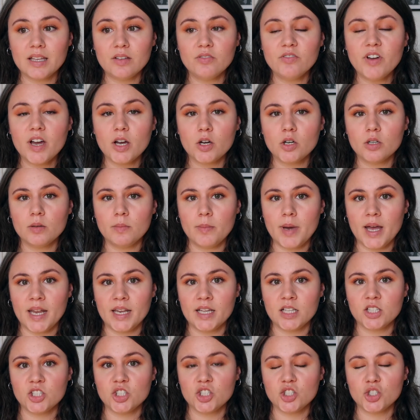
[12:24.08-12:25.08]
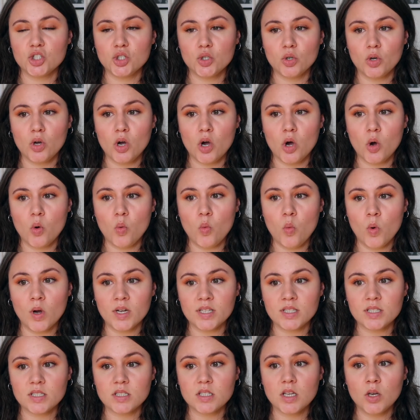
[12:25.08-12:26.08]
if I could manage to go
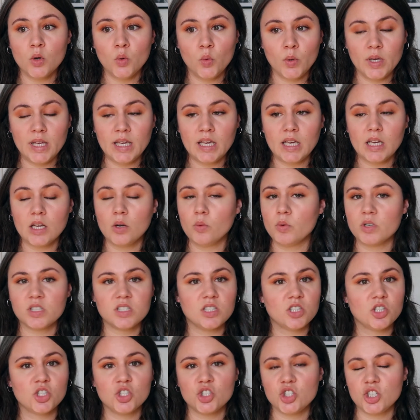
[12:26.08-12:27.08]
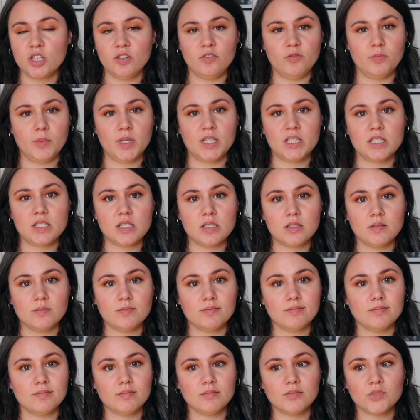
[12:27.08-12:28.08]
once a week, it was an achievement.
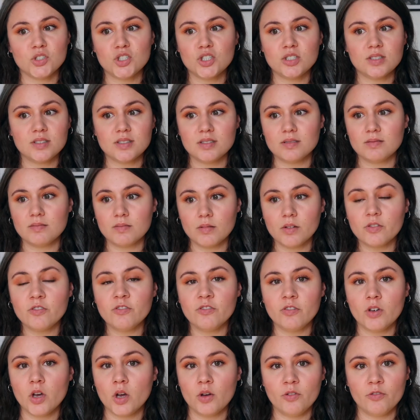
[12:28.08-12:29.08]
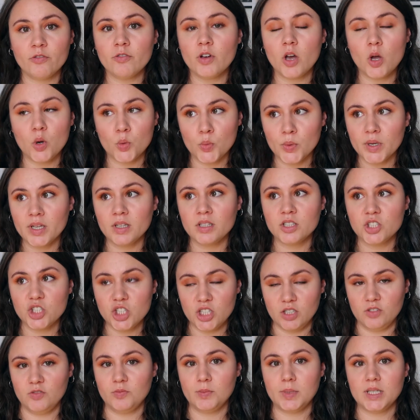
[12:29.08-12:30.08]
Just a real
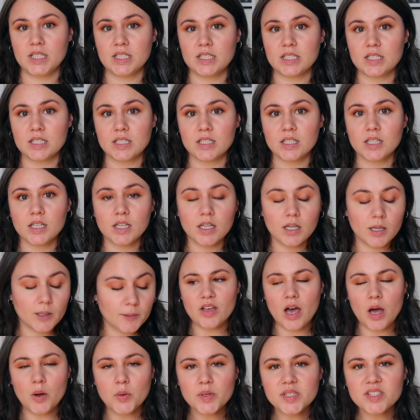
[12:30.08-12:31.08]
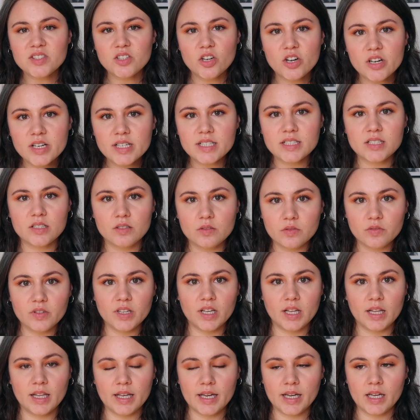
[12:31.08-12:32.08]
achievement. I was starting to
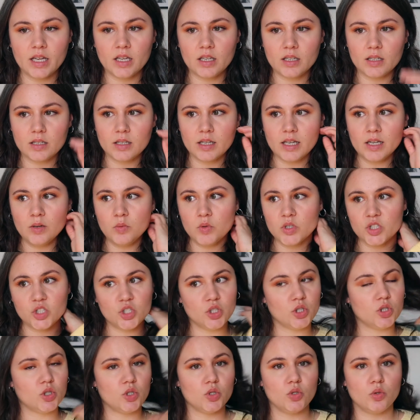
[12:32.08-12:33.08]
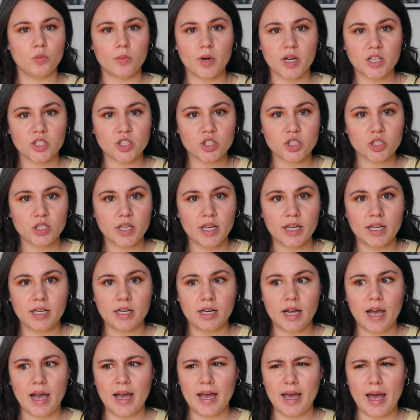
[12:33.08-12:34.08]
feel like it was just too much,
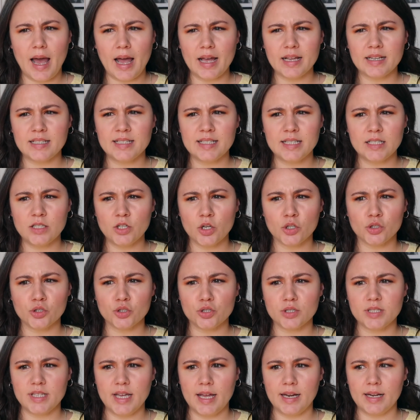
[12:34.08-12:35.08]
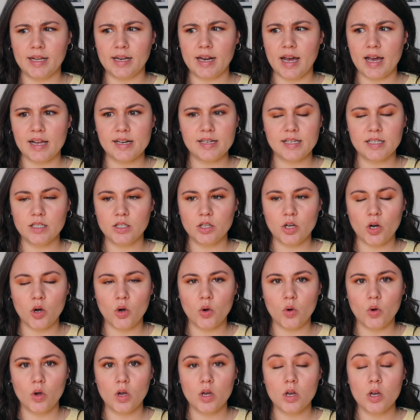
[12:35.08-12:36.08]
and I didn't understand it. I didn't
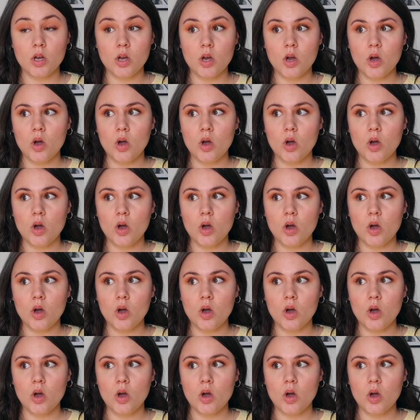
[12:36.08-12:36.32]
know